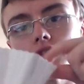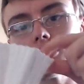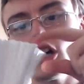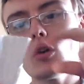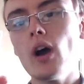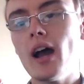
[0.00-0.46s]

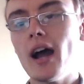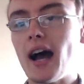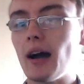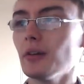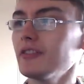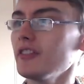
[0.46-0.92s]
So
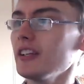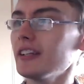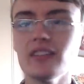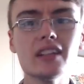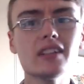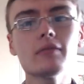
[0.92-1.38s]
I was
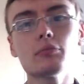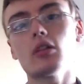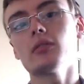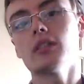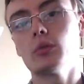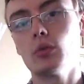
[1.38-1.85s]
thinking this is
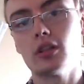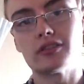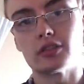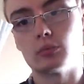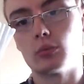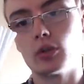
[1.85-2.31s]
probably
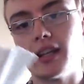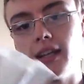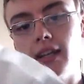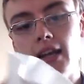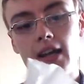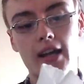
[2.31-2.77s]
worth some
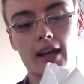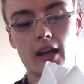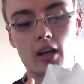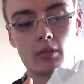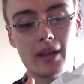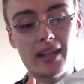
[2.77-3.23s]
money.
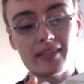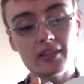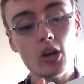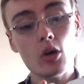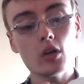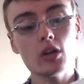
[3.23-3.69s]
Um,
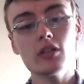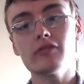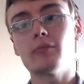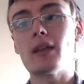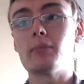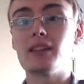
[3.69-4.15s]
it's not
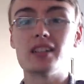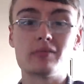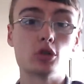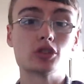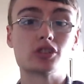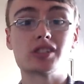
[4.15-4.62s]
worth maybe
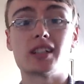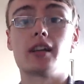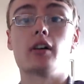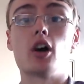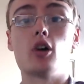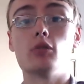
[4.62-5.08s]
as much as
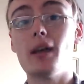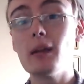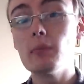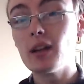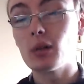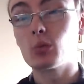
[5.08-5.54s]
I hoped.
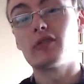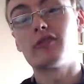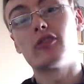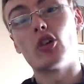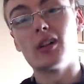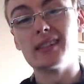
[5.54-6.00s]
Maybe I would
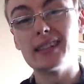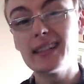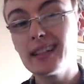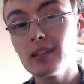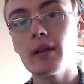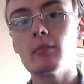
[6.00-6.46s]
have thought a
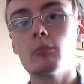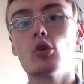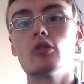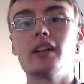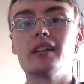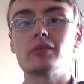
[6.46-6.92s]
little bit
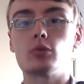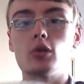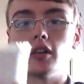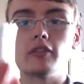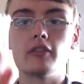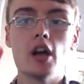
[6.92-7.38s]
more than it's
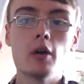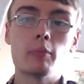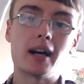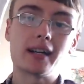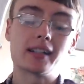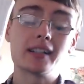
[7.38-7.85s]
worth,
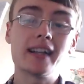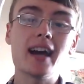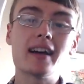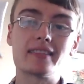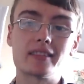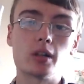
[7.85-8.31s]
but I can
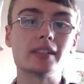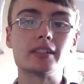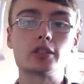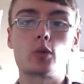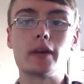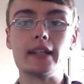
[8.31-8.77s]
get a
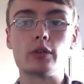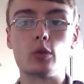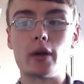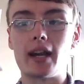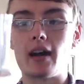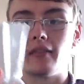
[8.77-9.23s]
solid 20
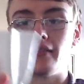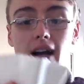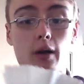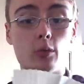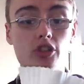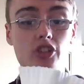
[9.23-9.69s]
quid out of
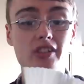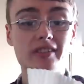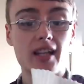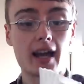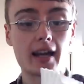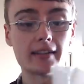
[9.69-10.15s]
that, which
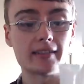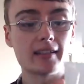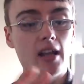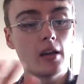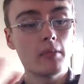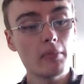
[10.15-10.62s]
is
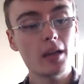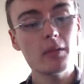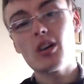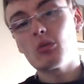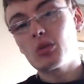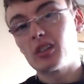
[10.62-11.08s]
nice.
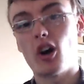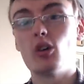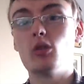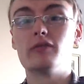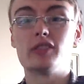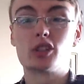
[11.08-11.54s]
Maybe I would have
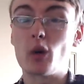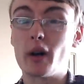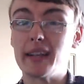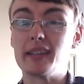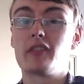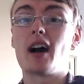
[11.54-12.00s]
hoped for
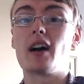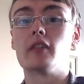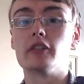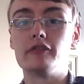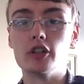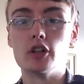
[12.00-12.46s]

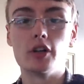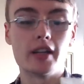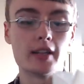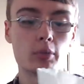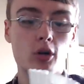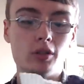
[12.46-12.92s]
25 or
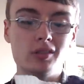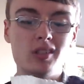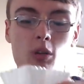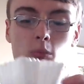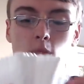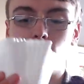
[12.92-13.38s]
30, but
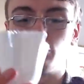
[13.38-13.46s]
not